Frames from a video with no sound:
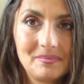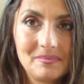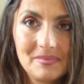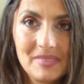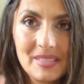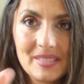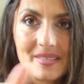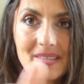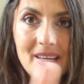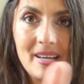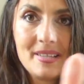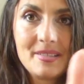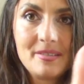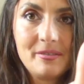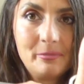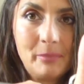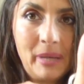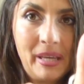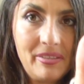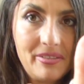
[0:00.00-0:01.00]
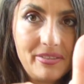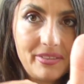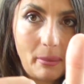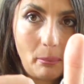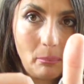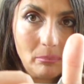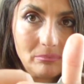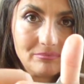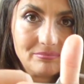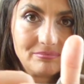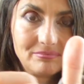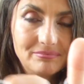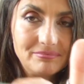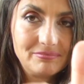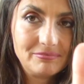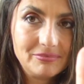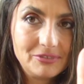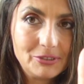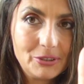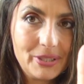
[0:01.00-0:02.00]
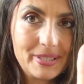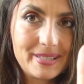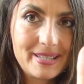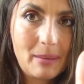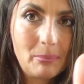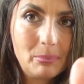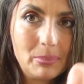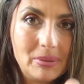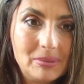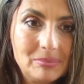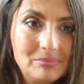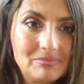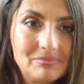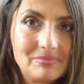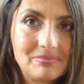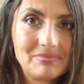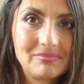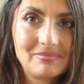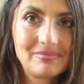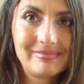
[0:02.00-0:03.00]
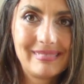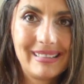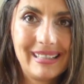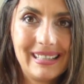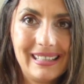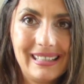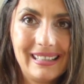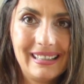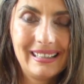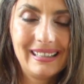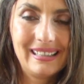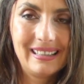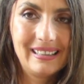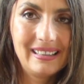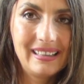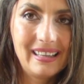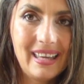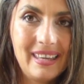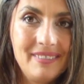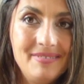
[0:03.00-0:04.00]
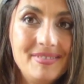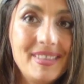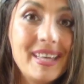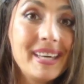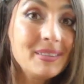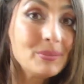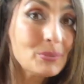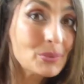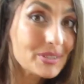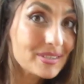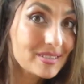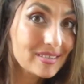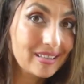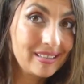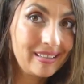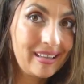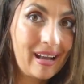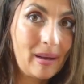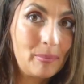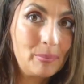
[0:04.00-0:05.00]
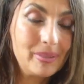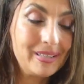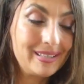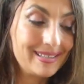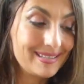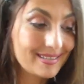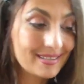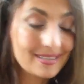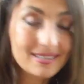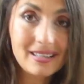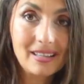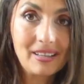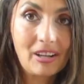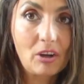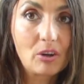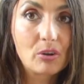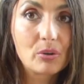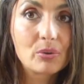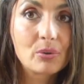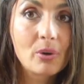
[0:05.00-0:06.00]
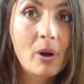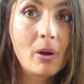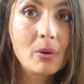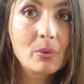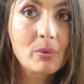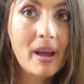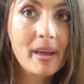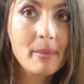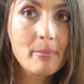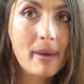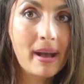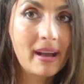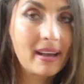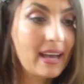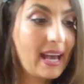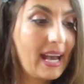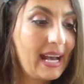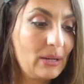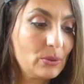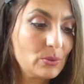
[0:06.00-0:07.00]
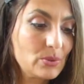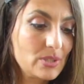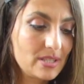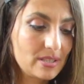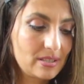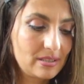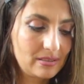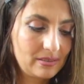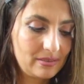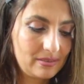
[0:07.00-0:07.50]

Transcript: the size of my thumb, for example. And then what's gonna happen is it's gonna crawl right back out.